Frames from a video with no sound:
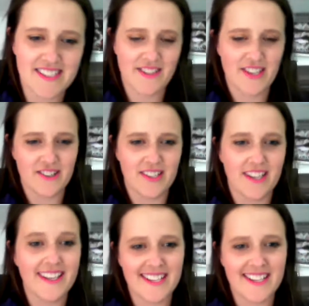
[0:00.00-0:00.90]
Fiona.
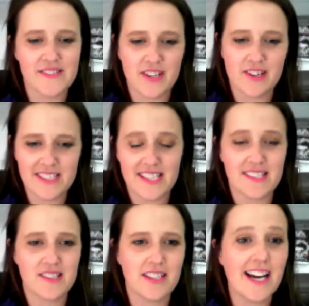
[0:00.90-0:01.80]
Yes, Fiona says,
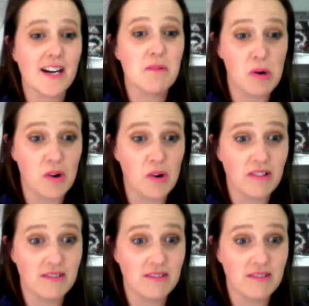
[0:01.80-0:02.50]
good luck, Paul.